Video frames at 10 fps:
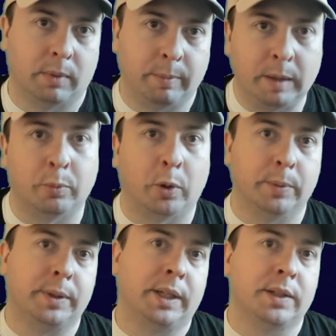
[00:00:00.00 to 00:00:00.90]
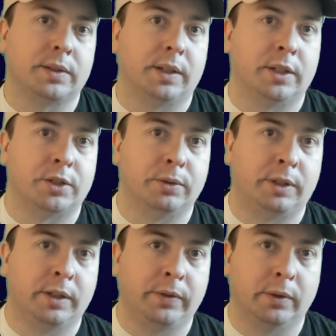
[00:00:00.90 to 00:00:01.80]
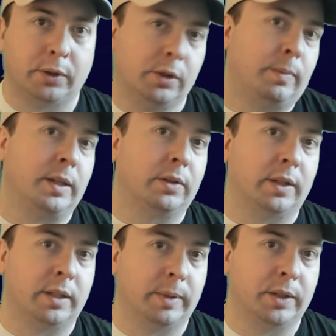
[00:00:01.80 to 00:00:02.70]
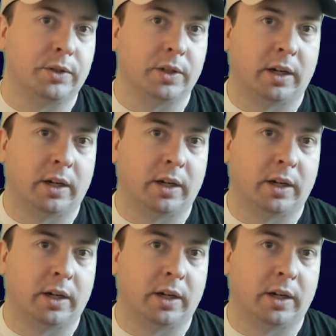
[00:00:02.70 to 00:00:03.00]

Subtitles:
My main point with this is to give you a good mental image